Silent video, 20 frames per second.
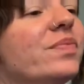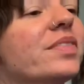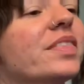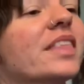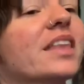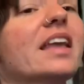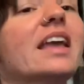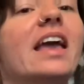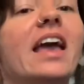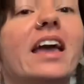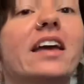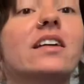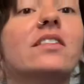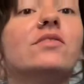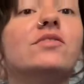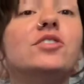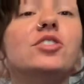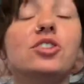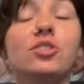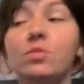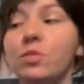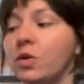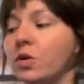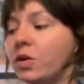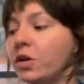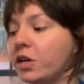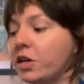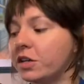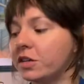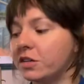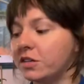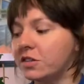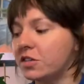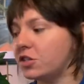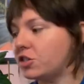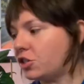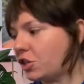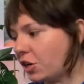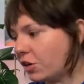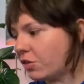Okay, I have 2 more to
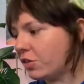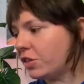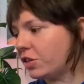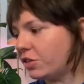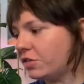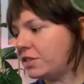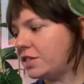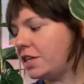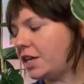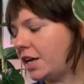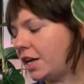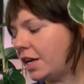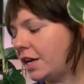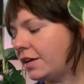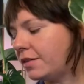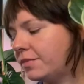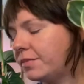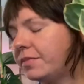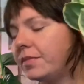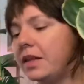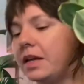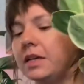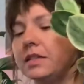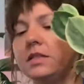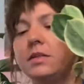share with you today as I'm